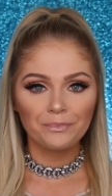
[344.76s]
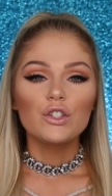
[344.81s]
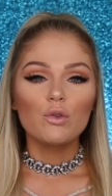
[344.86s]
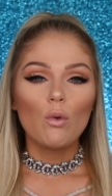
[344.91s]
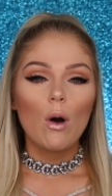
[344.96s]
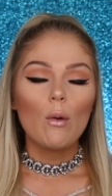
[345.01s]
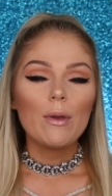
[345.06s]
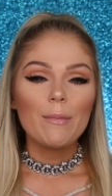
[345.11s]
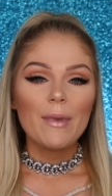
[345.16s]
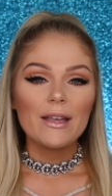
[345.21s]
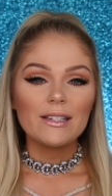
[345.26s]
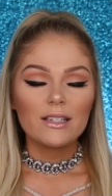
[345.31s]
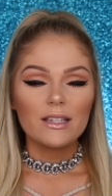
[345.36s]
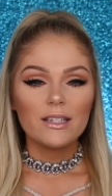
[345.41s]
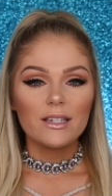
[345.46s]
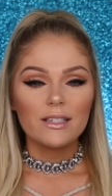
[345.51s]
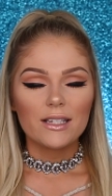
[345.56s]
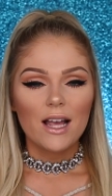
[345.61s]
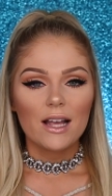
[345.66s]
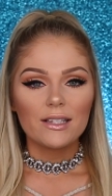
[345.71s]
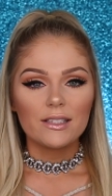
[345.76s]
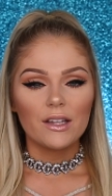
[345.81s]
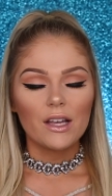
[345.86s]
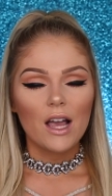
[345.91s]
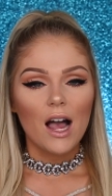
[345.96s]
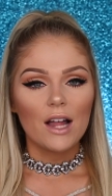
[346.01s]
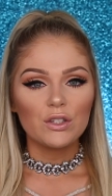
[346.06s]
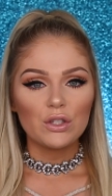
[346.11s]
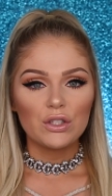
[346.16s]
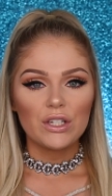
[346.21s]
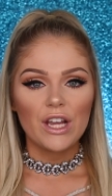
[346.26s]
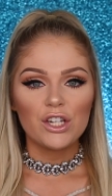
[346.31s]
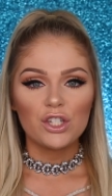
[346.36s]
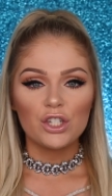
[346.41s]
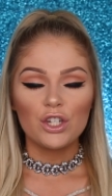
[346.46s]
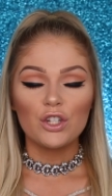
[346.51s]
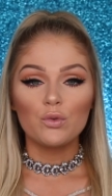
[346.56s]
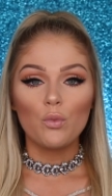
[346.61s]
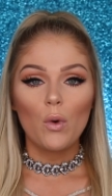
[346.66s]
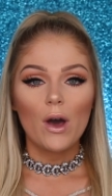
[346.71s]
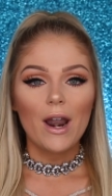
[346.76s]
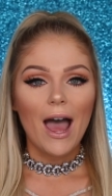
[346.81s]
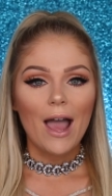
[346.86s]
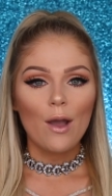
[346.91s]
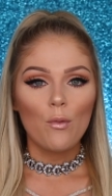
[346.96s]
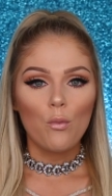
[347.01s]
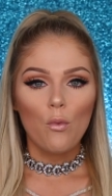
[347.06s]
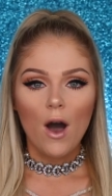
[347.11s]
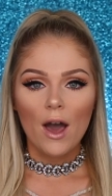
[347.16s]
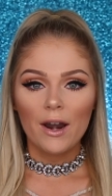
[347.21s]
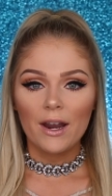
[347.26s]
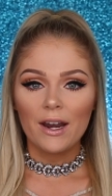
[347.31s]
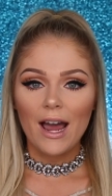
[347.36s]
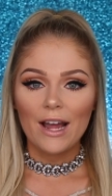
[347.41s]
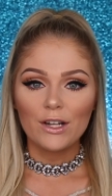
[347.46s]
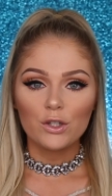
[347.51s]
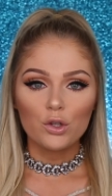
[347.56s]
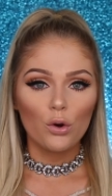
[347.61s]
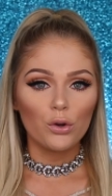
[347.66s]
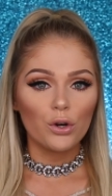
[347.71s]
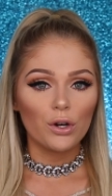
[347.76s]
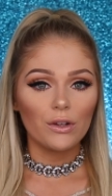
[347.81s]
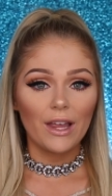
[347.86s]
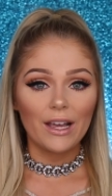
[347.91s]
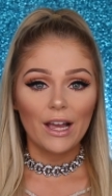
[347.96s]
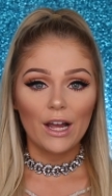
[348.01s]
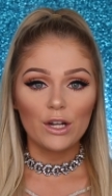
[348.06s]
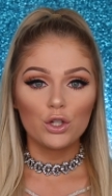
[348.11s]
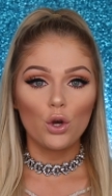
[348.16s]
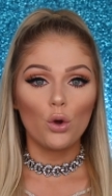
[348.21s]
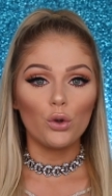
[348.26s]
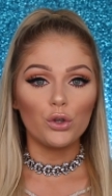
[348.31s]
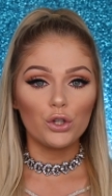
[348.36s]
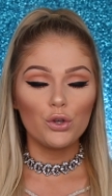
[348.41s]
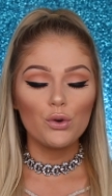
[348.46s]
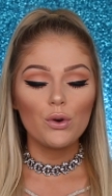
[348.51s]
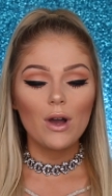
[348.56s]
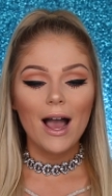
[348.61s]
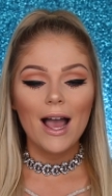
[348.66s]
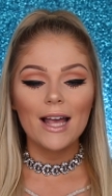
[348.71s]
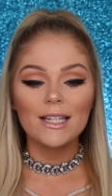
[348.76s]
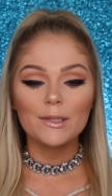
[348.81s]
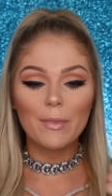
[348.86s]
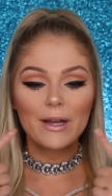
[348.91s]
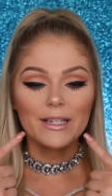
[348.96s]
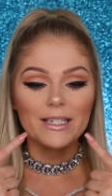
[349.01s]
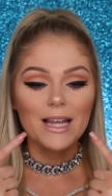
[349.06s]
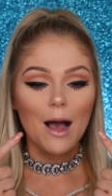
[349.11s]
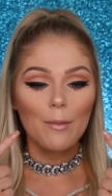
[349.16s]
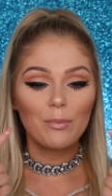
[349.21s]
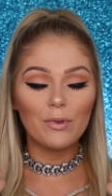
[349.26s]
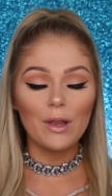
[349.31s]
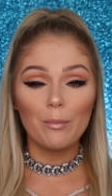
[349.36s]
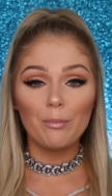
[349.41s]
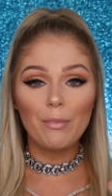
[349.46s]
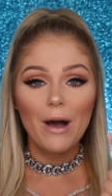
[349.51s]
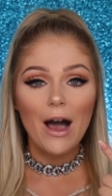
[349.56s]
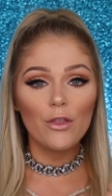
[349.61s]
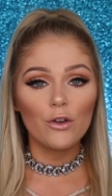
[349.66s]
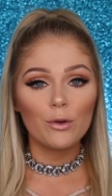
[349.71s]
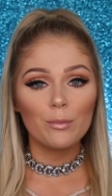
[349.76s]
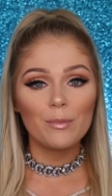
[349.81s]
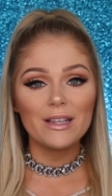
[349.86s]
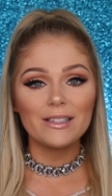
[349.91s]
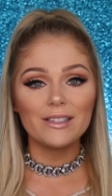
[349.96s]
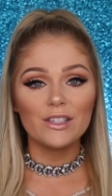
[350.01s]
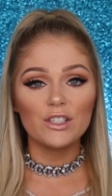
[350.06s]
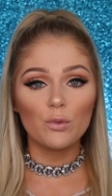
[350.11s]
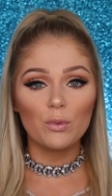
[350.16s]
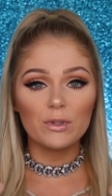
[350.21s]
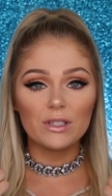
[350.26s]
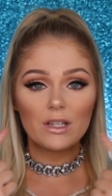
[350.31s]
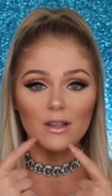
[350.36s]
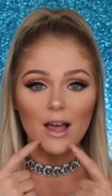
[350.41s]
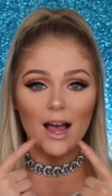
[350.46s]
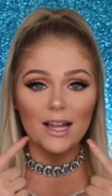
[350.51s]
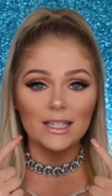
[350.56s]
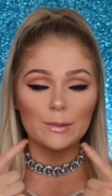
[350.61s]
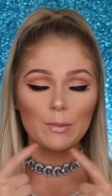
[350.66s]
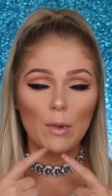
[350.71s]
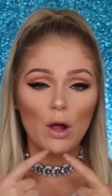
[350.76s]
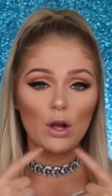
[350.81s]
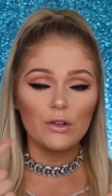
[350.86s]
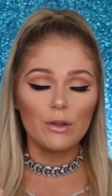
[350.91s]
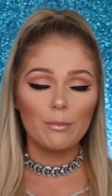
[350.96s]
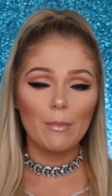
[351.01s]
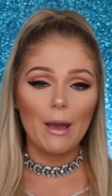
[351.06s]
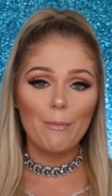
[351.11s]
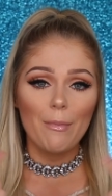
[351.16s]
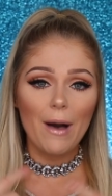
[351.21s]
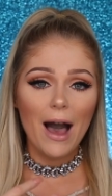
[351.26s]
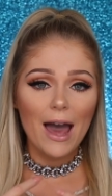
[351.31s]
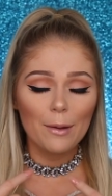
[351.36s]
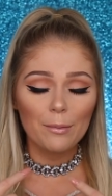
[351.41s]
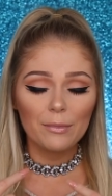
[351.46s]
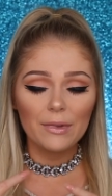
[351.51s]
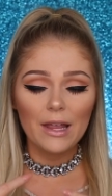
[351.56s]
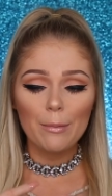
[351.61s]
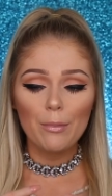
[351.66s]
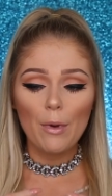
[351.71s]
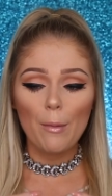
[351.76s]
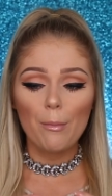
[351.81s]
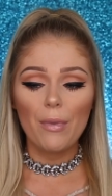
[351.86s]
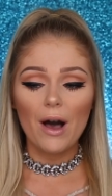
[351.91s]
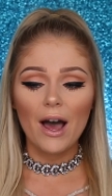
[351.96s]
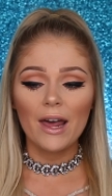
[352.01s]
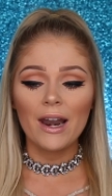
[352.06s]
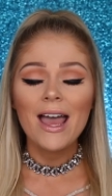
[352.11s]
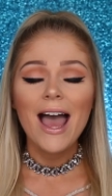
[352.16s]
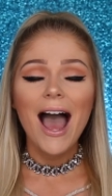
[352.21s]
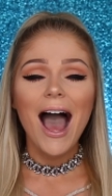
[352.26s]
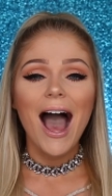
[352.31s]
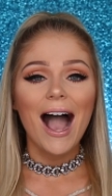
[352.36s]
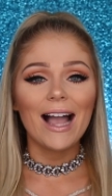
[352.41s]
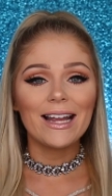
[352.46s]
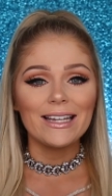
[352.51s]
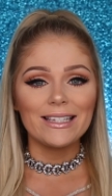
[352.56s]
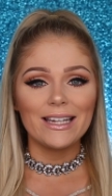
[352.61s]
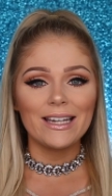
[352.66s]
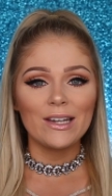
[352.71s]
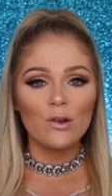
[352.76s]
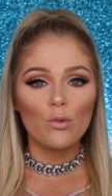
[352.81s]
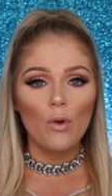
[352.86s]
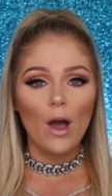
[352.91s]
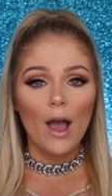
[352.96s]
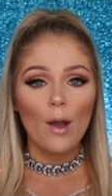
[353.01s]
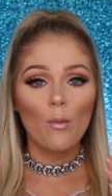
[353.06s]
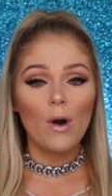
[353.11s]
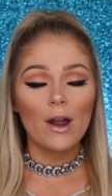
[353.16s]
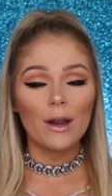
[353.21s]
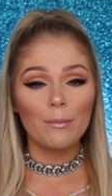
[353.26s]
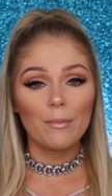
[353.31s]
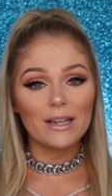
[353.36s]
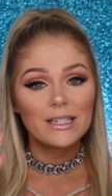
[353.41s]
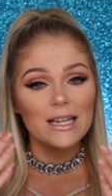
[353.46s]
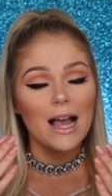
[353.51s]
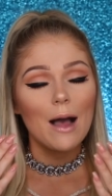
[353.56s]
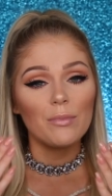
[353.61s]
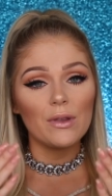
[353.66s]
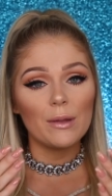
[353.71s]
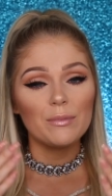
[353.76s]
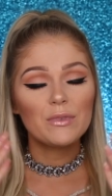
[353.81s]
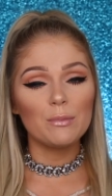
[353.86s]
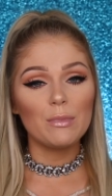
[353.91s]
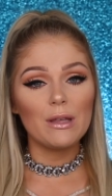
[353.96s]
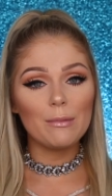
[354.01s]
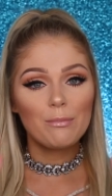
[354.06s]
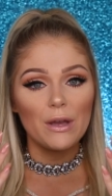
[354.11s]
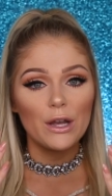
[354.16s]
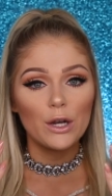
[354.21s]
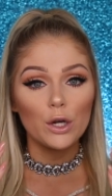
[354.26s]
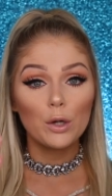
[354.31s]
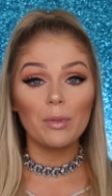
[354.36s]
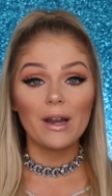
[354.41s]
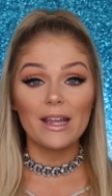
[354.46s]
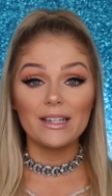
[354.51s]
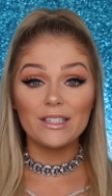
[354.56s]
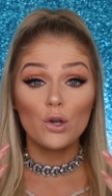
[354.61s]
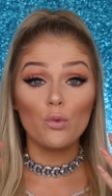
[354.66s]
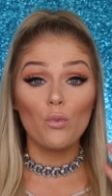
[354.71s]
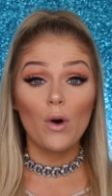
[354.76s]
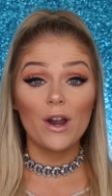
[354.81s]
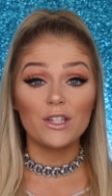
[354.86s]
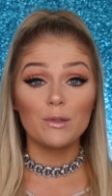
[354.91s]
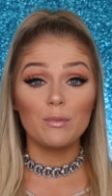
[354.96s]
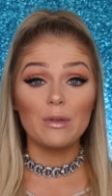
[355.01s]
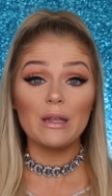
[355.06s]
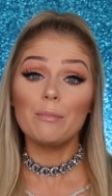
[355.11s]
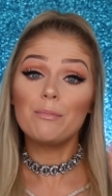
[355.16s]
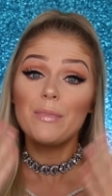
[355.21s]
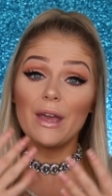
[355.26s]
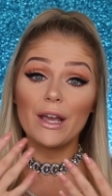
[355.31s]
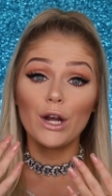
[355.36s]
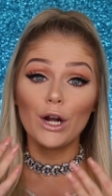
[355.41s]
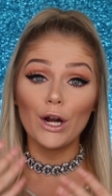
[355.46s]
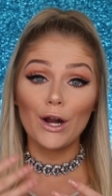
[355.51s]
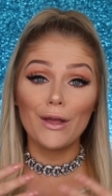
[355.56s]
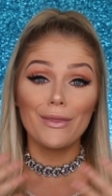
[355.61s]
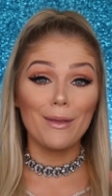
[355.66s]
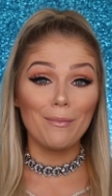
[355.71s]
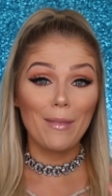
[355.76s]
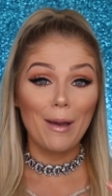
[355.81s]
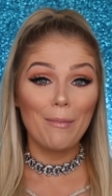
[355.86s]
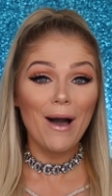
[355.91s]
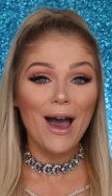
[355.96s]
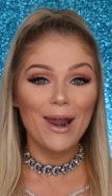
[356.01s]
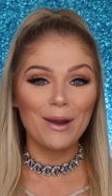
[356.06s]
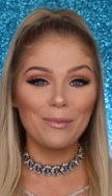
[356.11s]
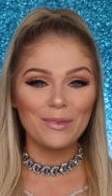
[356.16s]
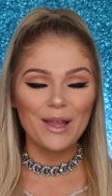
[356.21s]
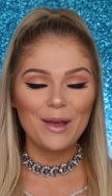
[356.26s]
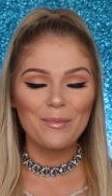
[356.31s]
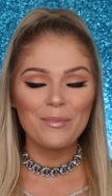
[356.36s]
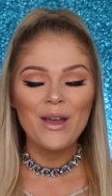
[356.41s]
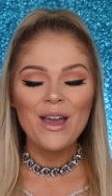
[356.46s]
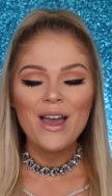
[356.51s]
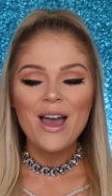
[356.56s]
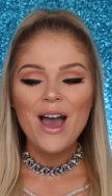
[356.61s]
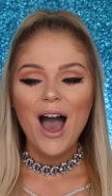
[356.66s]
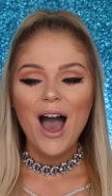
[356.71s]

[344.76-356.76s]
So what we basically discussed in the consultation is what I wanted. I told her, like I told you guys, my top lip bothered me since it was a lot smaller than my bottom lip, but I didn't, I wanted my top lip to be bigger, but I didn't want it to be bigger than my bottom lip.